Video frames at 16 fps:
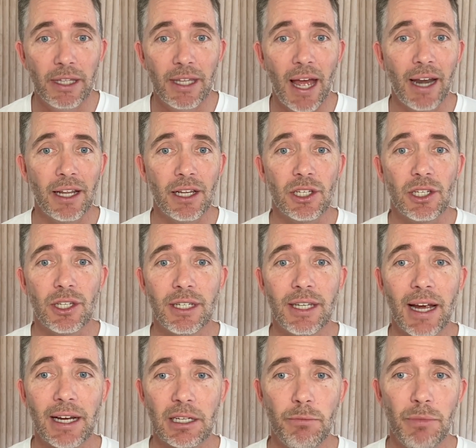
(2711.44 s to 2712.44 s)
that as the
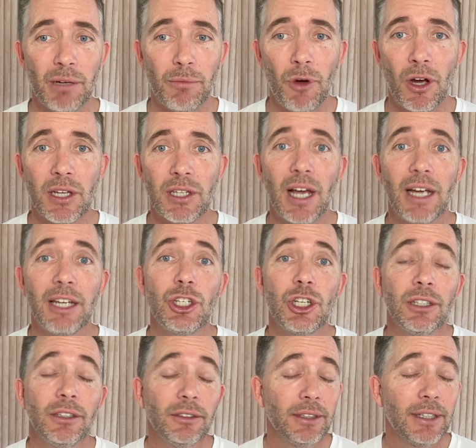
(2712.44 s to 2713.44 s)
tax
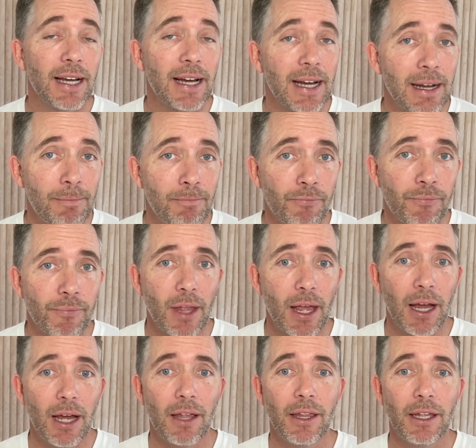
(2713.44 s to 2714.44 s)
minimisation
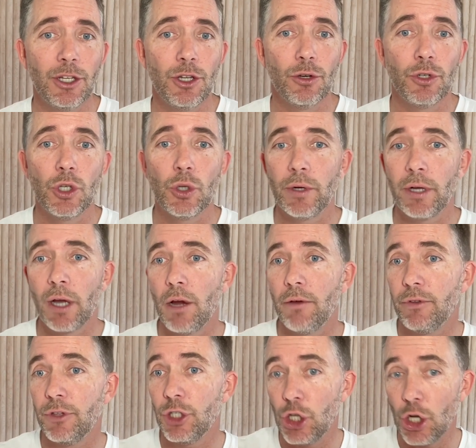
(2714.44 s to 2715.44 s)
that you're doing over
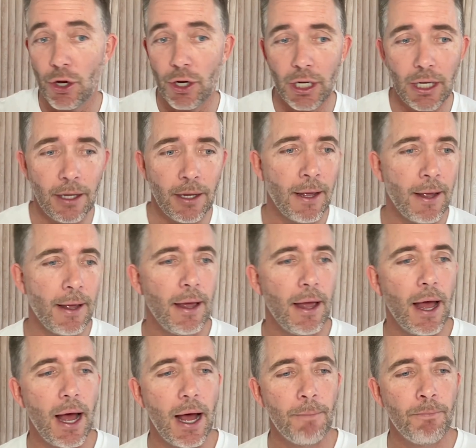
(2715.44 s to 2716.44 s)
the journey.
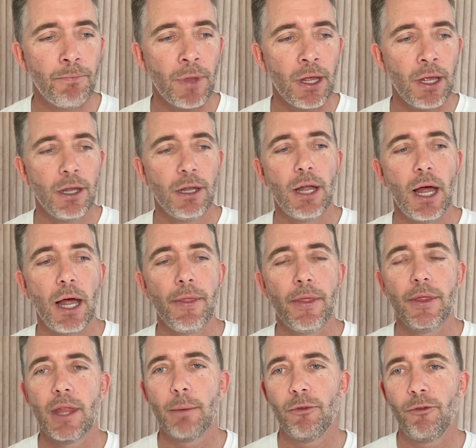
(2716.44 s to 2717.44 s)
And
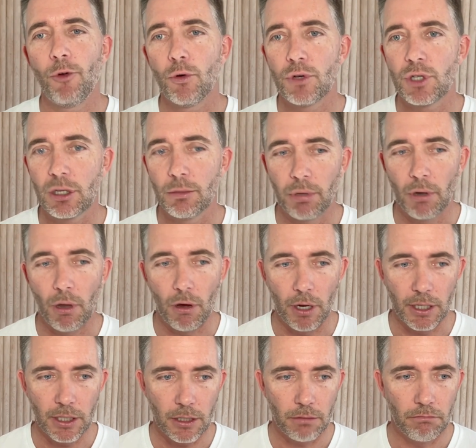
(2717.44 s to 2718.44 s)
number 4 is
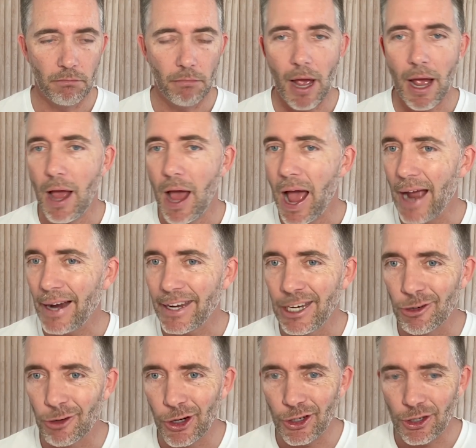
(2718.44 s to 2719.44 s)
compliance.
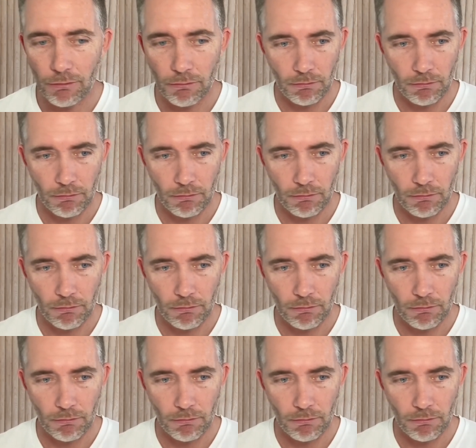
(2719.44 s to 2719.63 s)
Accurate,